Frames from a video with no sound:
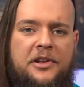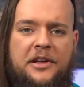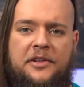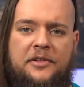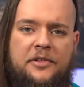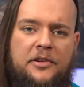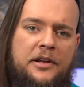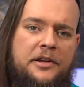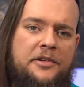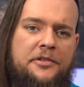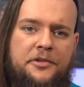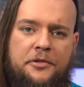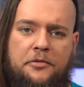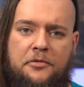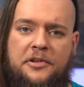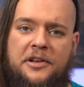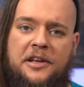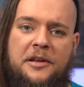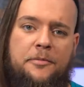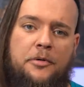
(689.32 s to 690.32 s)
a celestial
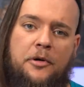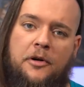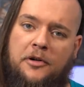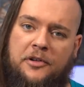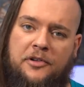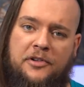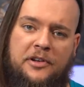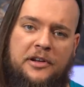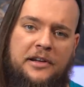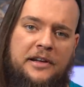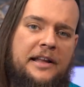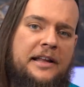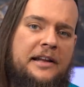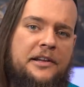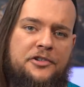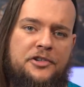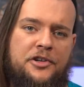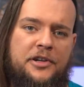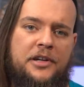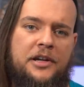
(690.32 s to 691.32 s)
teapot as an
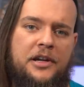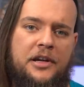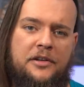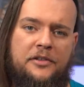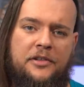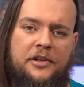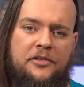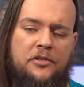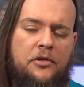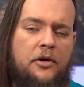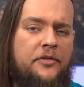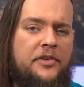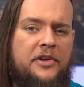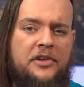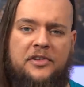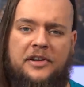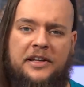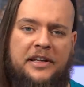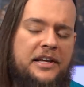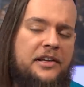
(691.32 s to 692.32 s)
analogy, this
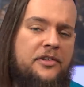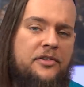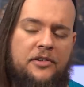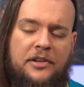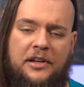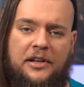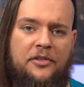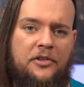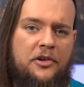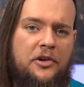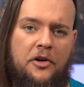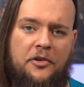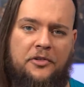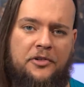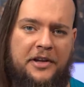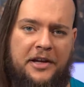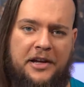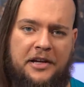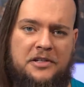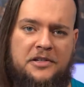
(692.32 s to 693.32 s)
obviously isn't in the
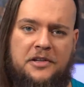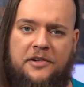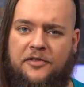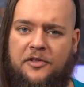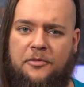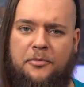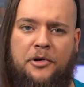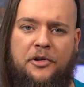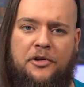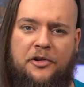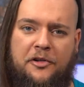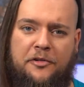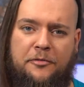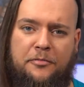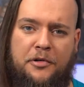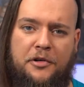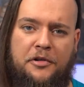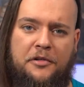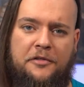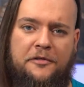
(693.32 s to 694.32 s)
context of the burden of
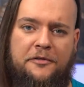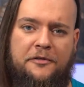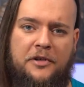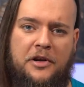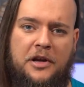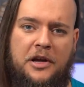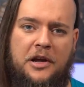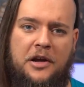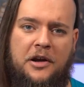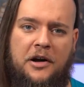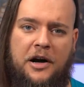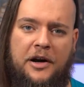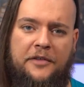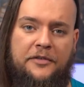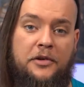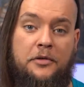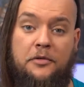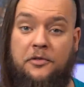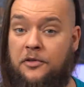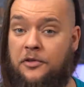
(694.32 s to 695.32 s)
proof. I've
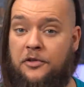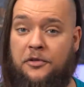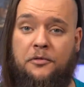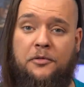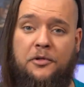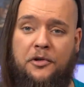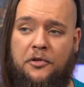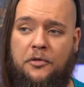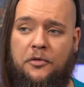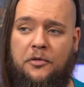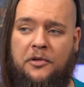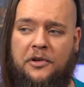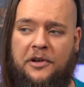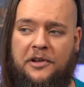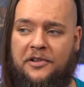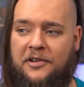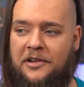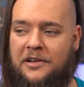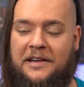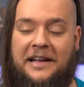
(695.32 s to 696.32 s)
used a unicorn
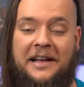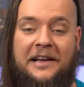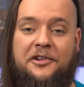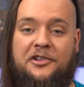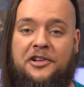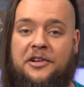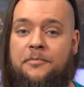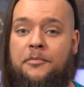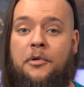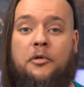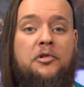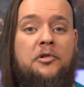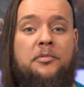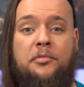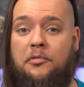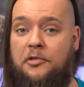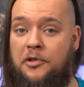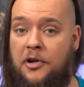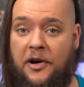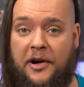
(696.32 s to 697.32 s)
as an analogy
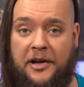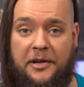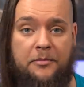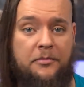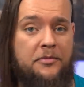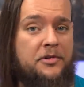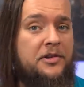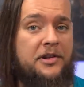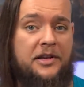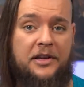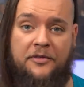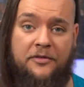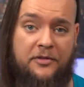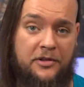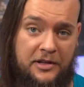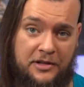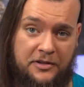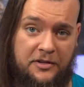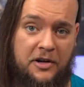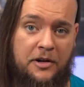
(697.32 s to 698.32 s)
multiple times to give an
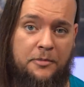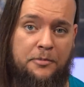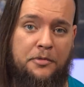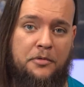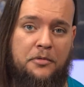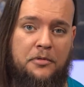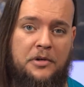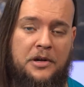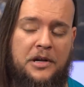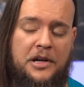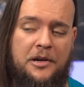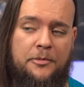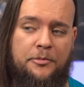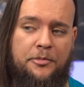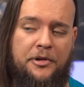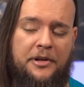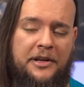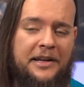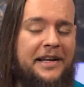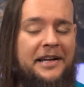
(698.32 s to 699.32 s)
example,
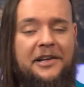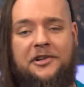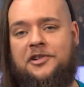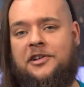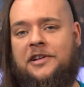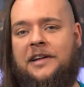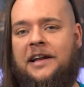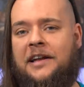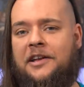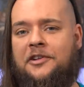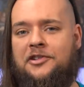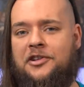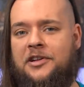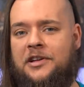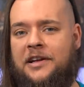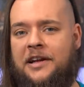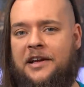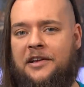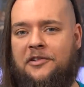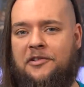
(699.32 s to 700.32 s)
but each
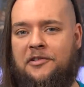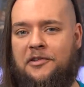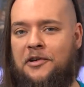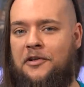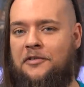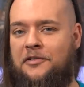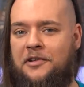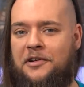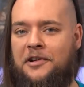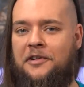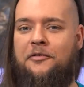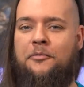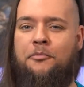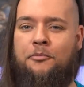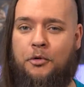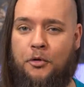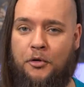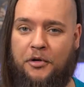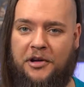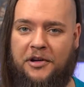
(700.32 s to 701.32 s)
analogy has served a different
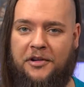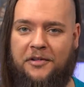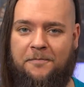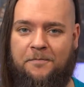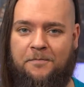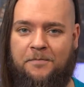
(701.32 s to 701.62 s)
point.